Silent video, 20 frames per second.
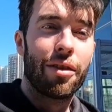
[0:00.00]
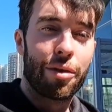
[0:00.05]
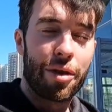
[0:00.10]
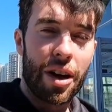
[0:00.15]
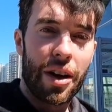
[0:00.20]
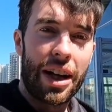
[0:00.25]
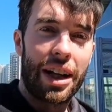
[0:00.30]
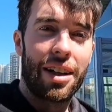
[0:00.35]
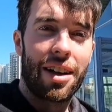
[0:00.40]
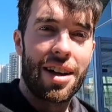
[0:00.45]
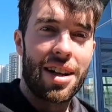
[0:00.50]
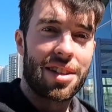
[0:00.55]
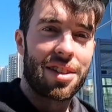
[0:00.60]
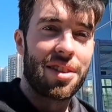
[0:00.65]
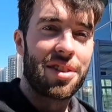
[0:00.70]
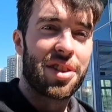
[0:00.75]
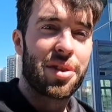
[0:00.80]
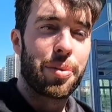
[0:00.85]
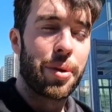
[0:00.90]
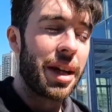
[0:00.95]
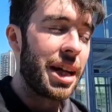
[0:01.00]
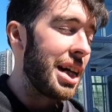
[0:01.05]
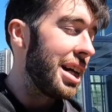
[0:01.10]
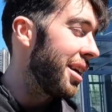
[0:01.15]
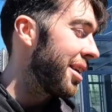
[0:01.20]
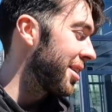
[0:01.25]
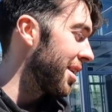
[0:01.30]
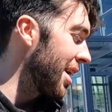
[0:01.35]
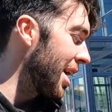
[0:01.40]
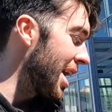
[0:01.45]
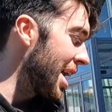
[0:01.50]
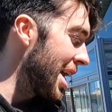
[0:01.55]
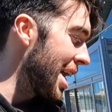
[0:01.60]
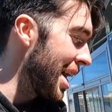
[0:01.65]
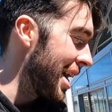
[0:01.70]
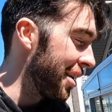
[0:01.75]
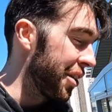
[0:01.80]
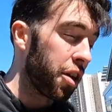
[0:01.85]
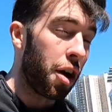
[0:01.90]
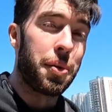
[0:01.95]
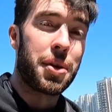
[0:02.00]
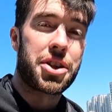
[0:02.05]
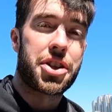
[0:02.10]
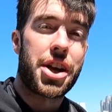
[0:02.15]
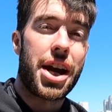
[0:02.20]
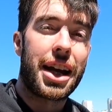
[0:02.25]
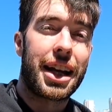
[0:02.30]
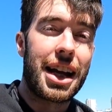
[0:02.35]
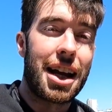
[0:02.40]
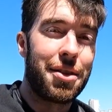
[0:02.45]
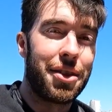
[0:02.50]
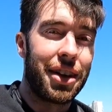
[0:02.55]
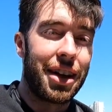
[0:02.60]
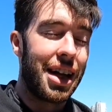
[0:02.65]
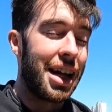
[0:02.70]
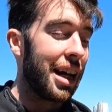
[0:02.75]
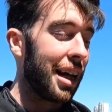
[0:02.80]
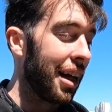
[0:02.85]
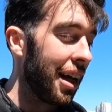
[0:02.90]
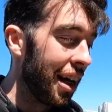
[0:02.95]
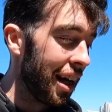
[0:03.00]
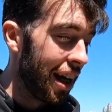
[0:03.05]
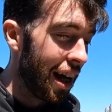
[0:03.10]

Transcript: very nice and sweet, and double check everything